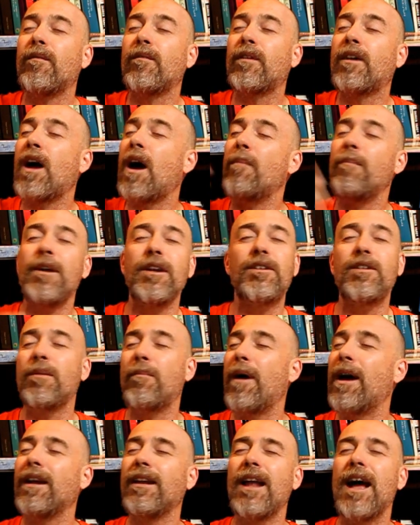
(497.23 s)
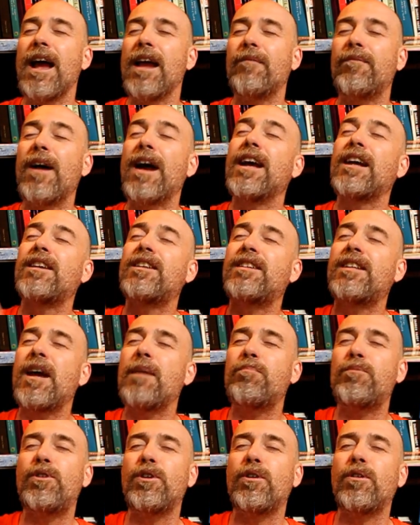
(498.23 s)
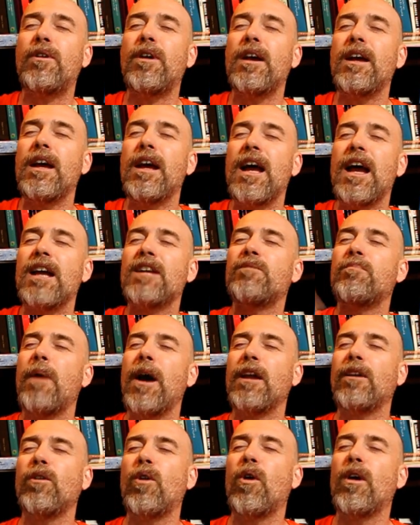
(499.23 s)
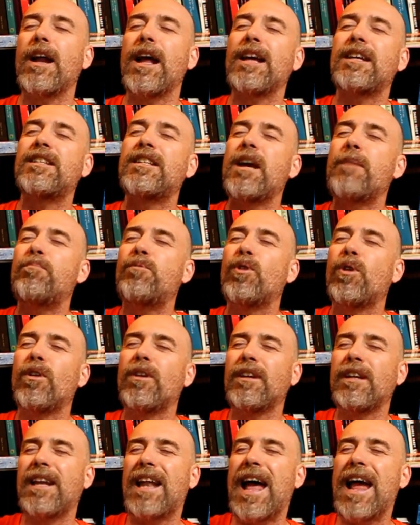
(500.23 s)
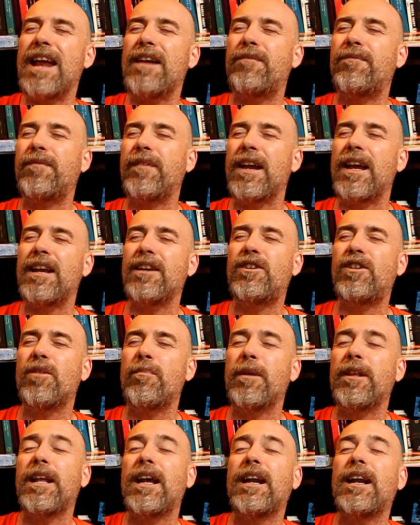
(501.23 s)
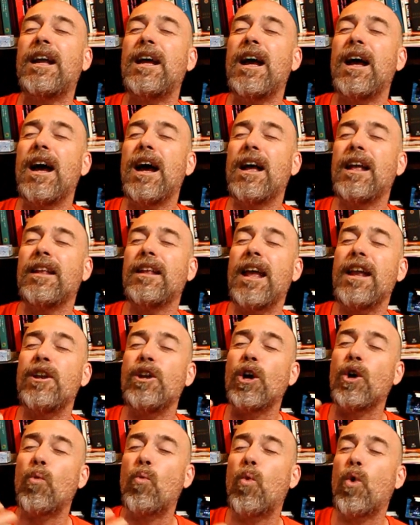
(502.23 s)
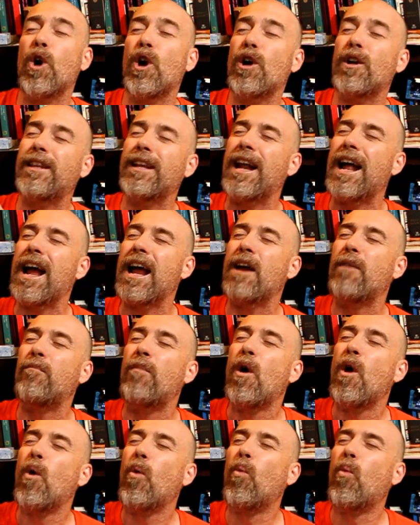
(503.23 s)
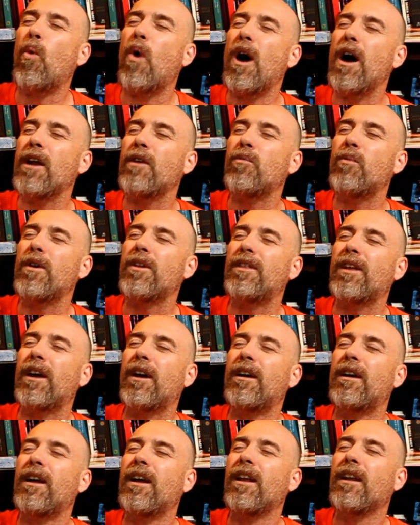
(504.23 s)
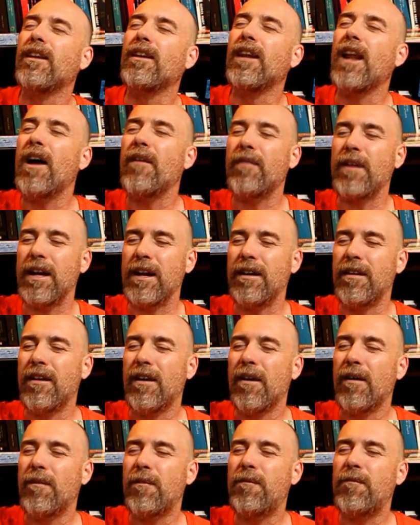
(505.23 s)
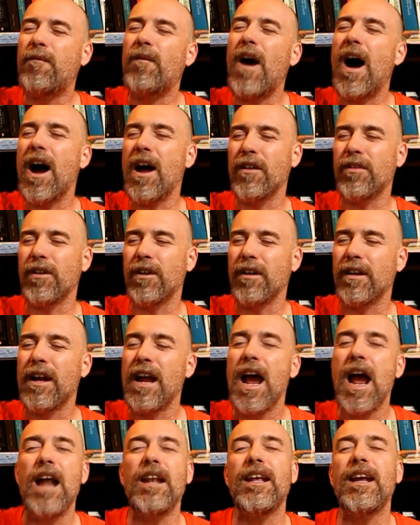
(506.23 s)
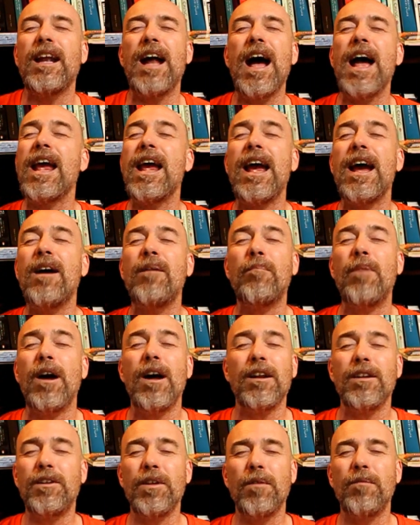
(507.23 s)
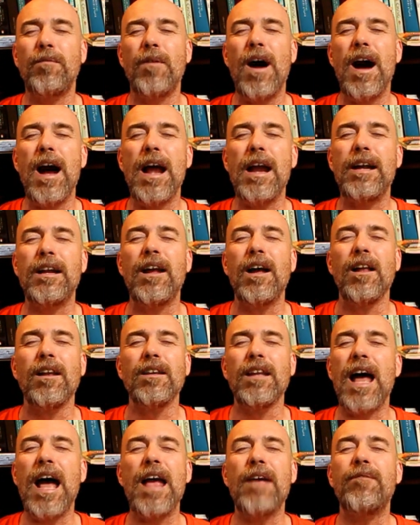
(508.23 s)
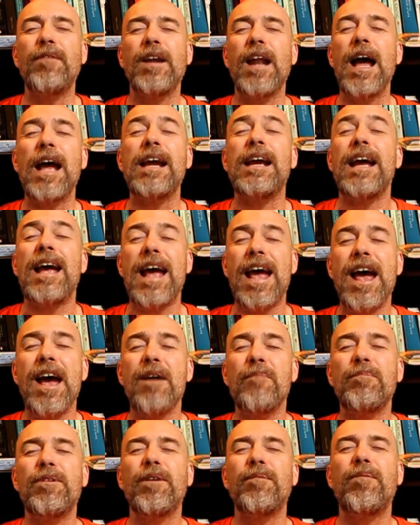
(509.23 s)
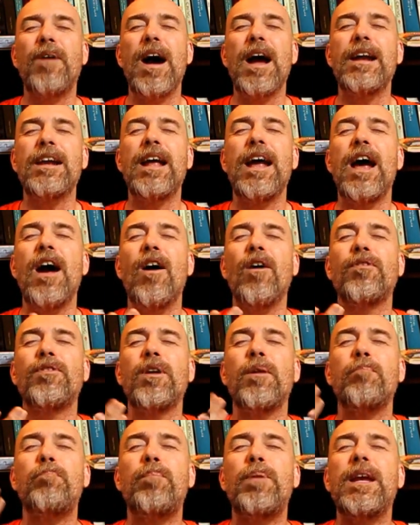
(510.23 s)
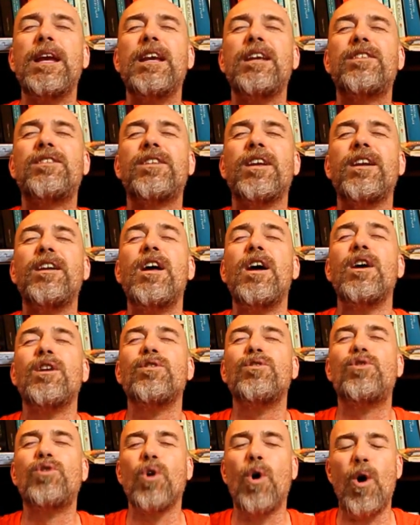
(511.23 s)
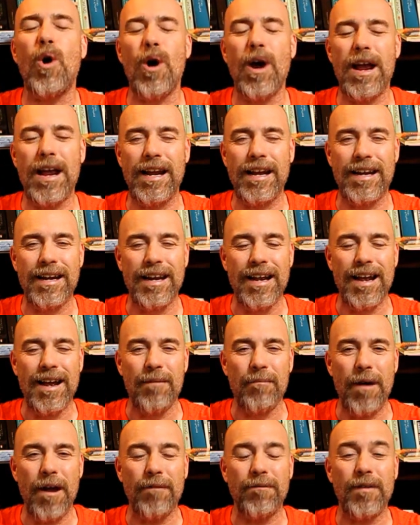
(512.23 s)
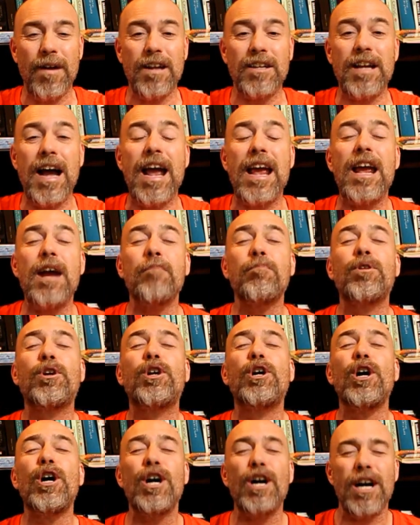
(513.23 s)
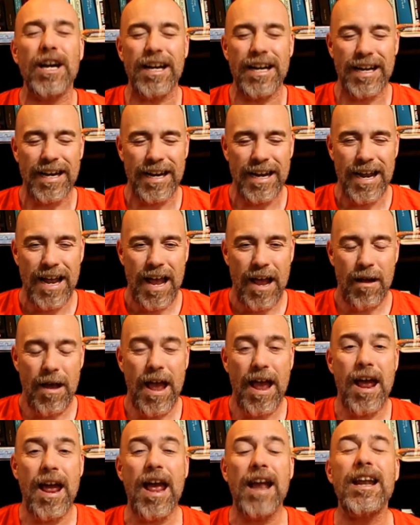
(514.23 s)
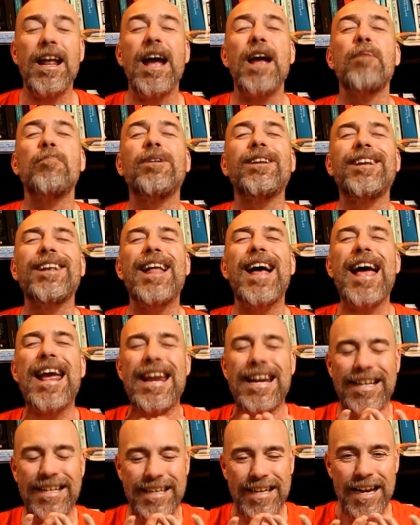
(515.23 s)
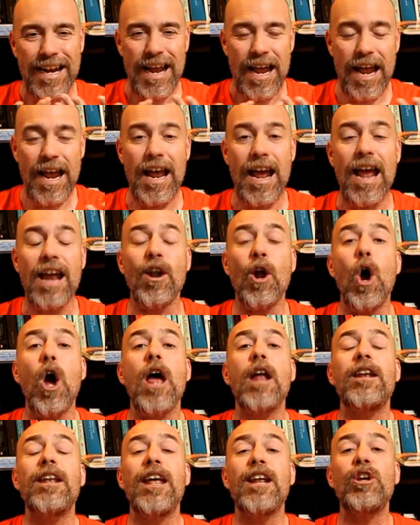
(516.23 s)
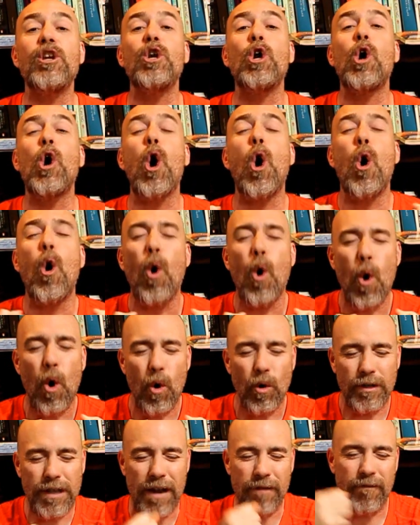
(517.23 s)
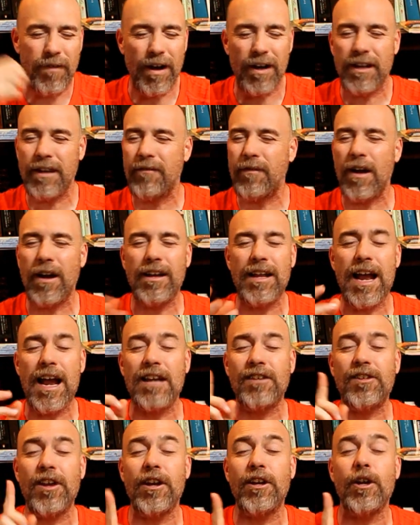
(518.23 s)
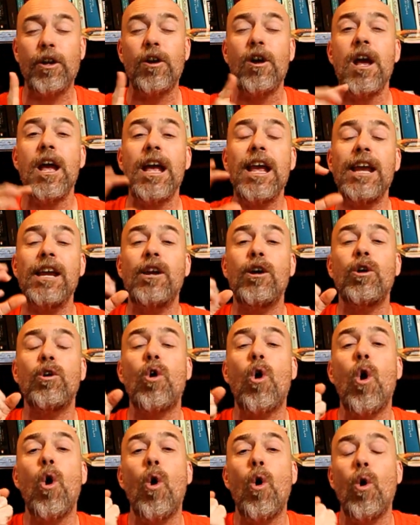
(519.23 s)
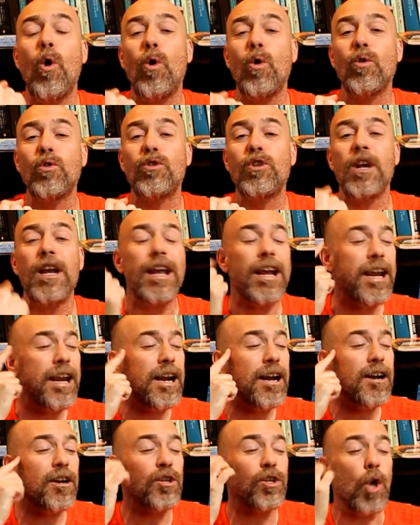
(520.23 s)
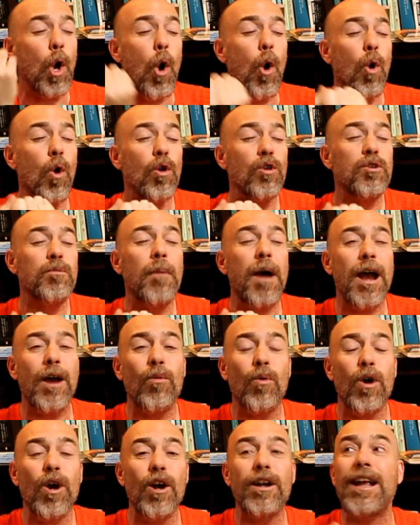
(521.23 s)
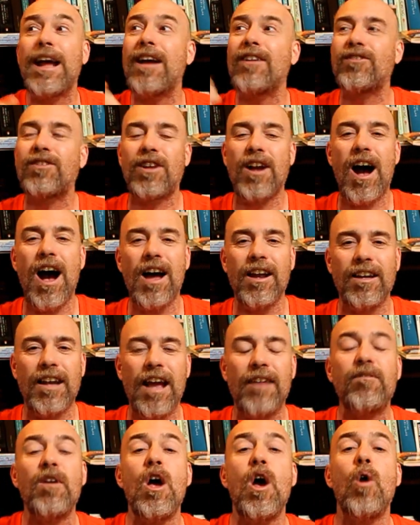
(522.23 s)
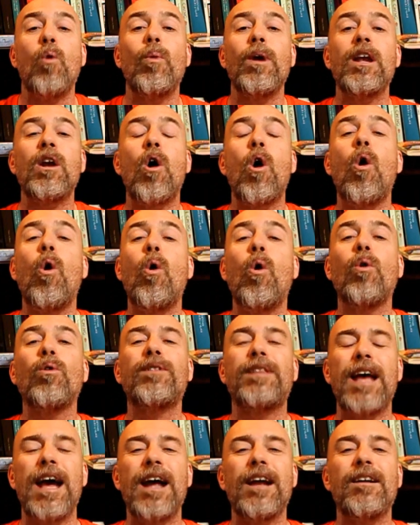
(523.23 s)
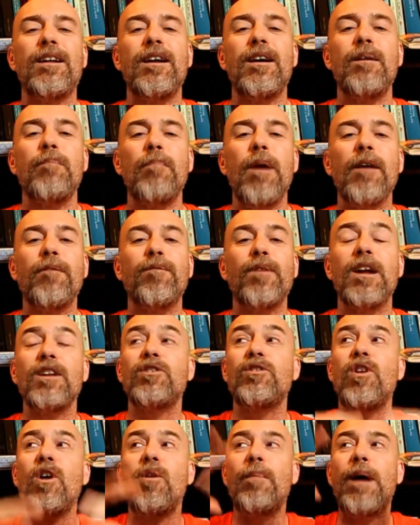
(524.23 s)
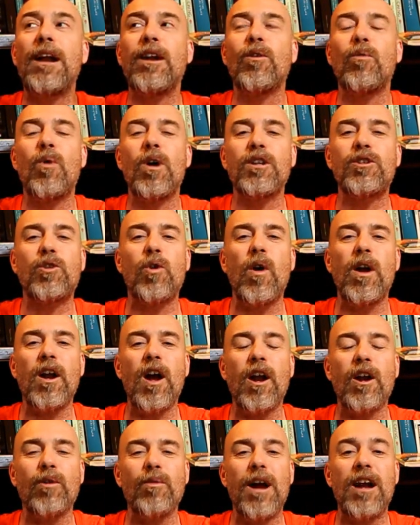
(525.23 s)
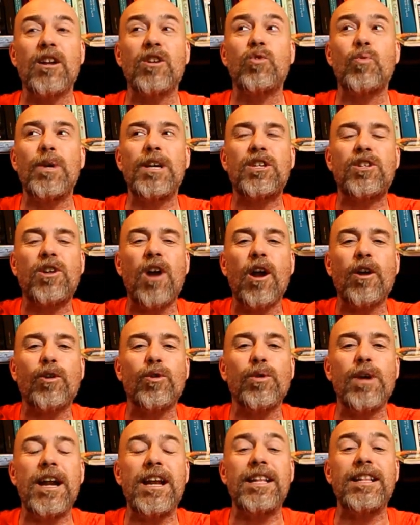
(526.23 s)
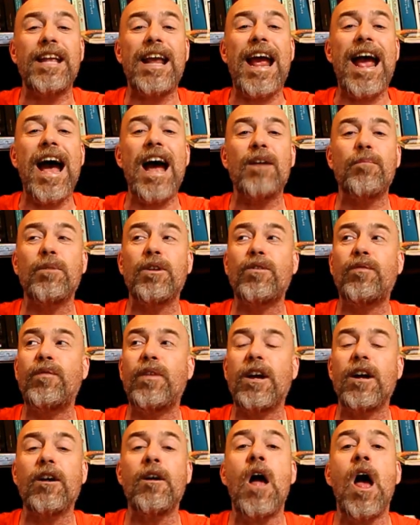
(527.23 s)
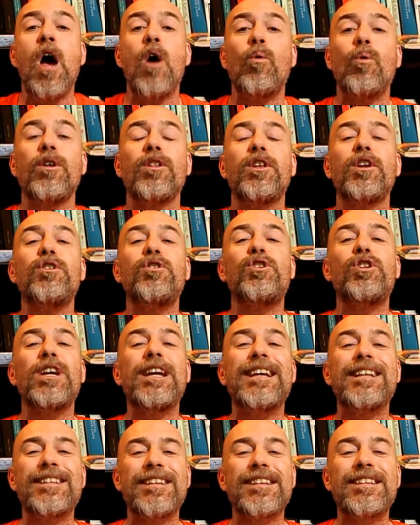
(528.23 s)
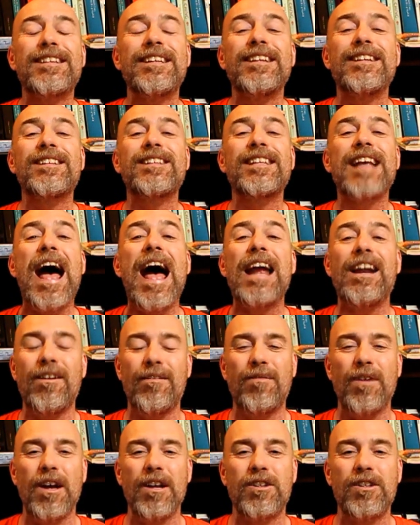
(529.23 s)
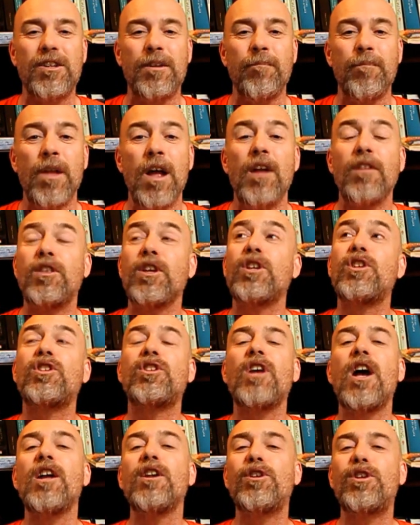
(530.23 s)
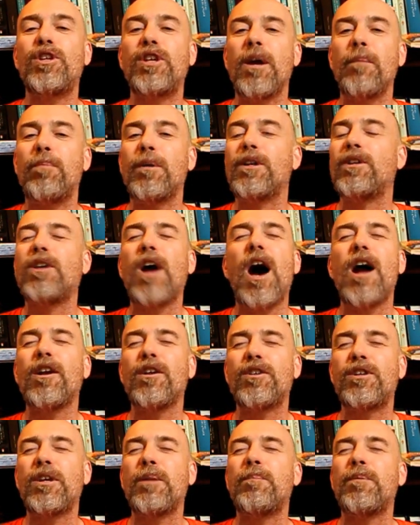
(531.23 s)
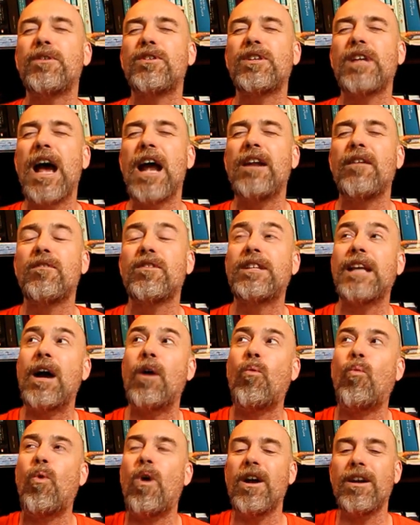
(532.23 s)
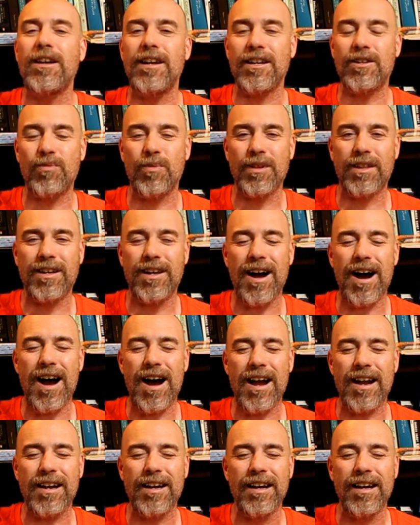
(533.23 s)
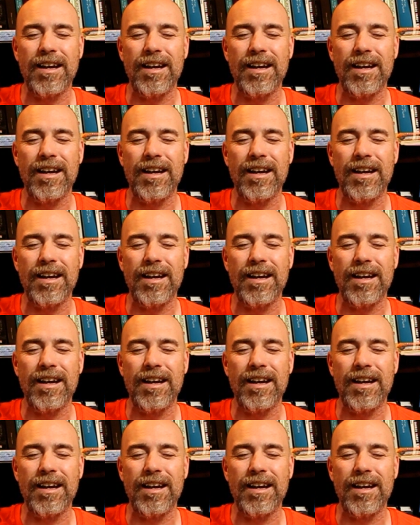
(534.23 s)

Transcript: come into my life. I accept you as my Lord. I accept your life into me that uh, and your word that I am one with the loving Father and that I am divine life and I am divine health and peace and joy. My friends, I am good and I am light. And, and then you hold that. Verily, verily, I say to you, he who holds, hears, holds my word, has God life. We hold that my friends. No matter what's going on around us, we start creating the atmosphere with the Jesus inside of us, the sonship and daughtership inside of us, that oneness with God